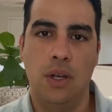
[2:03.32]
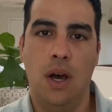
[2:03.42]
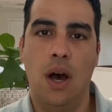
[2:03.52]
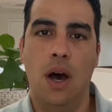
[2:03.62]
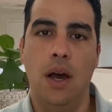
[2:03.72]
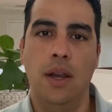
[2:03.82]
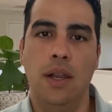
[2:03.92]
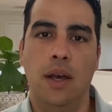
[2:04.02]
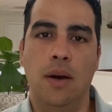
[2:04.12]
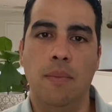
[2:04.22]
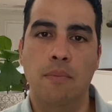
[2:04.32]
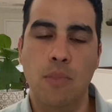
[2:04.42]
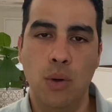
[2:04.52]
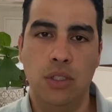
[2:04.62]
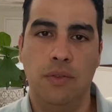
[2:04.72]
on
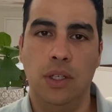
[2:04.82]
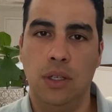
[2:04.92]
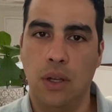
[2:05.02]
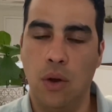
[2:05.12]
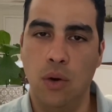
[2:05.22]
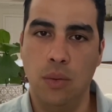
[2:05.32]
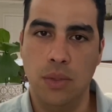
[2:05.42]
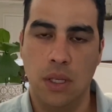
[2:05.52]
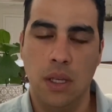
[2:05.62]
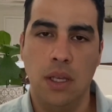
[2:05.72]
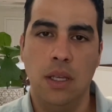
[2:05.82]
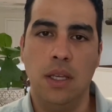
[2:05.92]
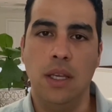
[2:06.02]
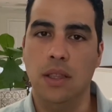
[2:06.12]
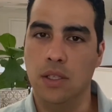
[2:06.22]
most of the good homes
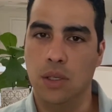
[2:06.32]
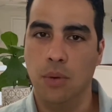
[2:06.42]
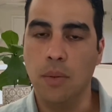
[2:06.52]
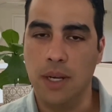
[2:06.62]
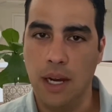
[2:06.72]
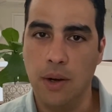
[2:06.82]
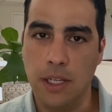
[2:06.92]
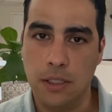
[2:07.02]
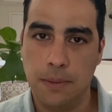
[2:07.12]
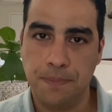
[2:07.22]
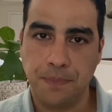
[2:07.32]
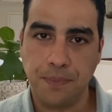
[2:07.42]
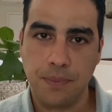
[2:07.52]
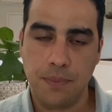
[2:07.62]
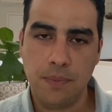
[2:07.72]
in the suburban areas.
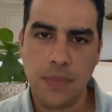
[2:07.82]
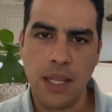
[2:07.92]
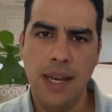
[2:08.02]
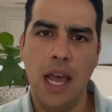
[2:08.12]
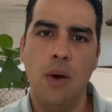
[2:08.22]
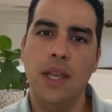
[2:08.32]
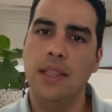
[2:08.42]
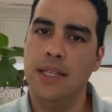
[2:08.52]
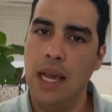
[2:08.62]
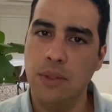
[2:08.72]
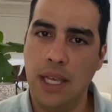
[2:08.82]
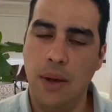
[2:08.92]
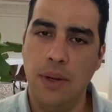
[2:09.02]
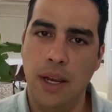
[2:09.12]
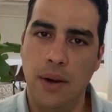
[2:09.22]
Now, in the
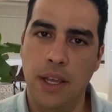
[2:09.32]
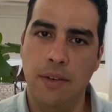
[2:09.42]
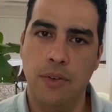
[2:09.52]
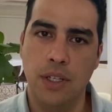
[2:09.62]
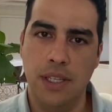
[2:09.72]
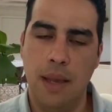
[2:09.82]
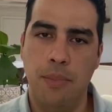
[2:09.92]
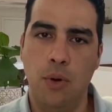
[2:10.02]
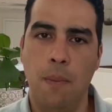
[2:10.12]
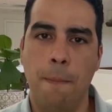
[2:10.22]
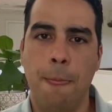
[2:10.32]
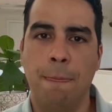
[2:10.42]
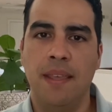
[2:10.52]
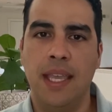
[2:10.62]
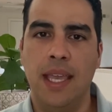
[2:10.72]
downtown area, for example,
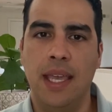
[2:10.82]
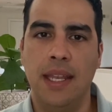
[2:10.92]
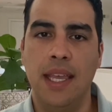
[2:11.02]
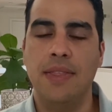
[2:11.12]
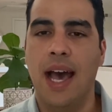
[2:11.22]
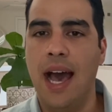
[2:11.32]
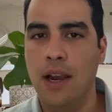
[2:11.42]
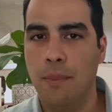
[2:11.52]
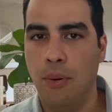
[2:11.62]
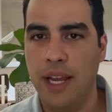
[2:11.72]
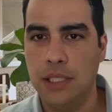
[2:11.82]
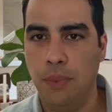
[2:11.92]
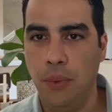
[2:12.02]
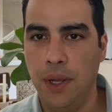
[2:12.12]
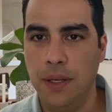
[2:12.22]
and in the higher price
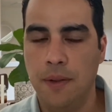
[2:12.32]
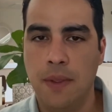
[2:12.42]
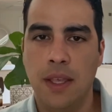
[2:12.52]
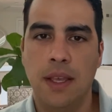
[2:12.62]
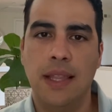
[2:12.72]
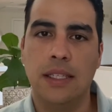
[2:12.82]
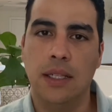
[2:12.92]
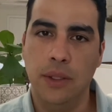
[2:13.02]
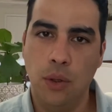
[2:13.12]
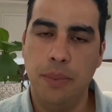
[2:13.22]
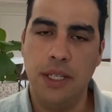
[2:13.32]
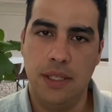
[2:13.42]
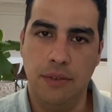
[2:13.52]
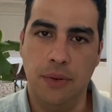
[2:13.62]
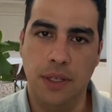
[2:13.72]
point, that's a little bit
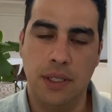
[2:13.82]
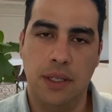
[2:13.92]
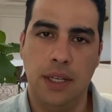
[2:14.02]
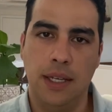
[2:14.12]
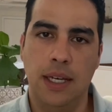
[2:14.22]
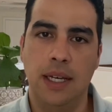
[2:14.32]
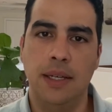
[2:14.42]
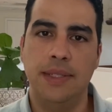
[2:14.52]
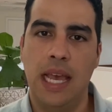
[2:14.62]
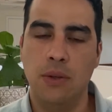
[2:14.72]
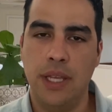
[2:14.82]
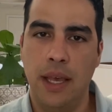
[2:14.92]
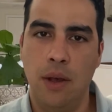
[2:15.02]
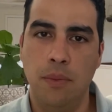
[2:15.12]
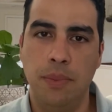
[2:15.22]
different. Uh,
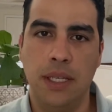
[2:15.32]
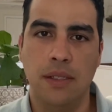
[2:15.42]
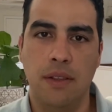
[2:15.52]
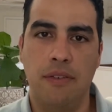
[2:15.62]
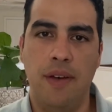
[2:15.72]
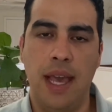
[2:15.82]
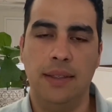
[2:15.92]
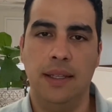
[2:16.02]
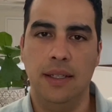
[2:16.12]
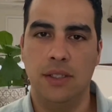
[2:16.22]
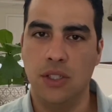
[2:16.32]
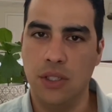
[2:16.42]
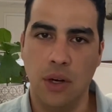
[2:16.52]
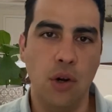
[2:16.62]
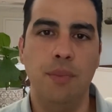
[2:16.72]
downtown, because of the fact that it's just
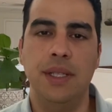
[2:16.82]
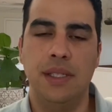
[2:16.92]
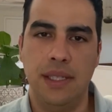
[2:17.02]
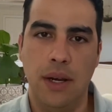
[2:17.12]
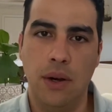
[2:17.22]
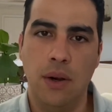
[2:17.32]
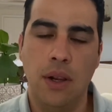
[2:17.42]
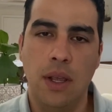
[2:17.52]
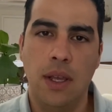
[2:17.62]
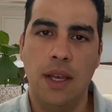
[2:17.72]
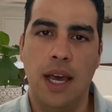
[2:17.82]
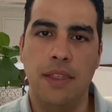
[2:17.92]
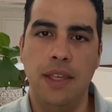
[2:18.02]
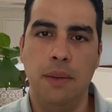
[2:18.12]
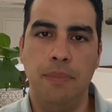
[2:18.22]
an urban center, I
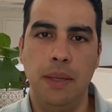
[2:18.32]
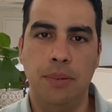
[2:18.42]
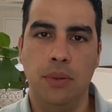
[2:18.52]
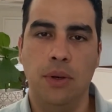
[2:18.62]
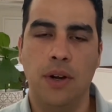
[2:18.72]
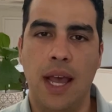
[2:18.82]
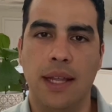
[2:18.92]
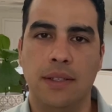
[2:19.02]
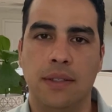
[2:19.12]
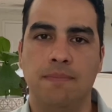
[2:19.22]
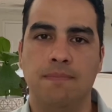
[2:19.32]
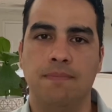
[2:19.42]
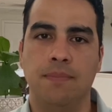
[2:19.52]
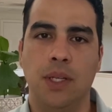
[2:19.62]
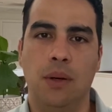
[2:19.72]
think people are not,
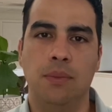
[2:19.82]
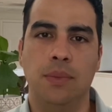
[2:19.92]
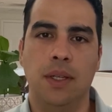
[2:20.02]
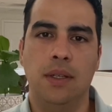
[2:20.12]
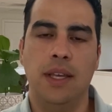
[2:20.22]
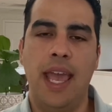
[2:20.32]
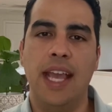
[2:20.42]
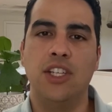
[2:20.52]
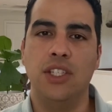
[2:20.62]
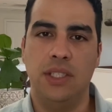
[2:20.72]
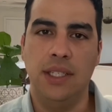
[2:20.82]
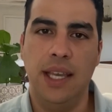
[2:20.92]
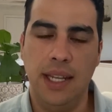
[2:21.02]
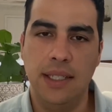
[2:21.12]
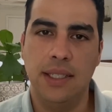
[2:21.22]
you know, anxious to
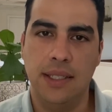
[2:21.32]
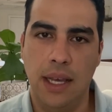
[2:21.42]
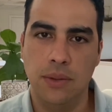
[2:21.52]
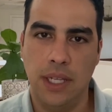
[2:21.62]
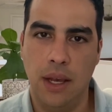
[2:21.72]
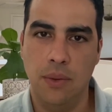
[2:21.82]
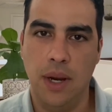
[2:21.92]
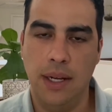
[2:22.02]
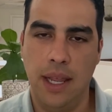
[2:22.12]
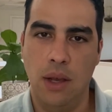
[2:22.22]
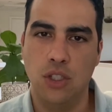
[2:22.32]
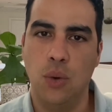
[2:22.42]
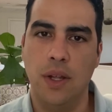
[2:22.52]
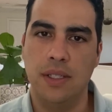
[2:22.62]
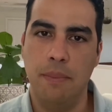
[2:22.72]
get into downtown right now.
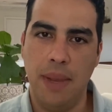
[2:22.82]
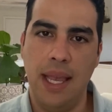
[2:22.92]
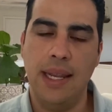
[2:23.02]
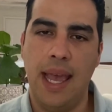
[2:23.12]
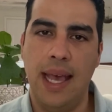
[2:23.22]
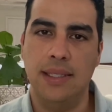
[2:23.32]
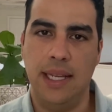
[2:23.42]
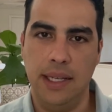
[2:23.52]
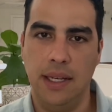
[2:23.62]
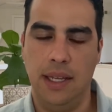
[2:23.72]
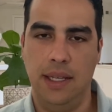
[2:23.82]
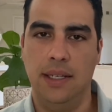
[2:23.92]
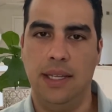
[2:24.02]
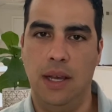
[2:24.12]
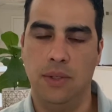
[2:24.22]
So demand has taken a hit
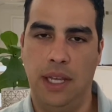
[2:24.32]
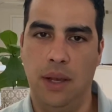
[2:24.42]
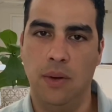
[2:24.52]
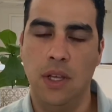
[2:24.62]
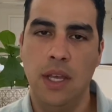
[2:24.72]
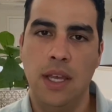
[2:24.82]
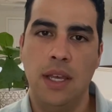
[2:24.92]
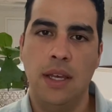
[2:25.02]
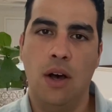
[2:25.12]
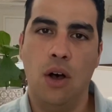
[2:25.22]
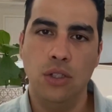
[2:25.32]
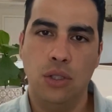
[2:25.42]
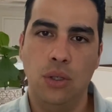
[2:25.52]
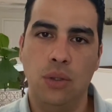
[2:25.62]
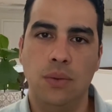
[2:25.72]
in downtown.
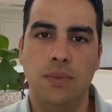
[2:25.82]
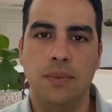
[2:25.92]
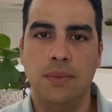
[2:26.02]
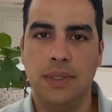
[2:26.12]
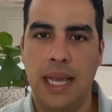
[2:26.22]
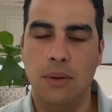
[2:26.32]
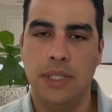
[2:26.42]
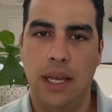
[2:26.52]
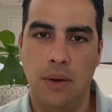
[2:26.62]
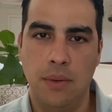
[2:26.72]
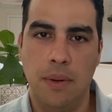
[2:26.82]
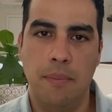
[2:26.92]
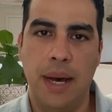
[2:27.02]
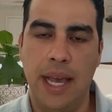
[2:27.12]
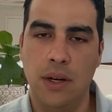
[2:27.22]
Also, downtown
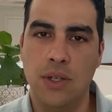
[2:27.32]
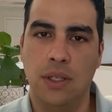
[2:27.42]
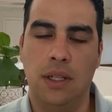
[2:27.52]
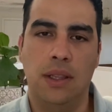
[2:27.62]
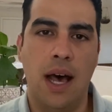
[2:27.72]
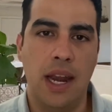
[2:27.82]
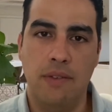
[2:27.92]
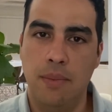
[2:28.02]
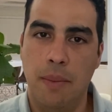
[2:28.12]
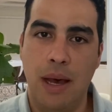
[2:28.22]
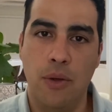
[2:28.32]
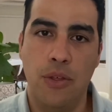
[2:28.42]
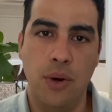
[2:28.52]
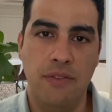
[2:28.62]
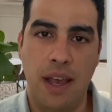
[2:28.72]
buyers, a lot of them, about
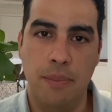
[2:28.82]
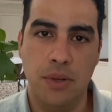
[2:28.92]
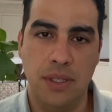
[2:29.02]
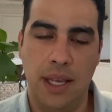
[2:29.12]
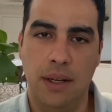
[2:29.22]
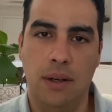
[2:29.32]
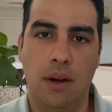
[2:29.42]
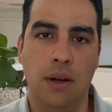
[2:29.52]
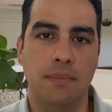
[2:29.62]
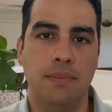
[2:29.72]
thirty-five percent, are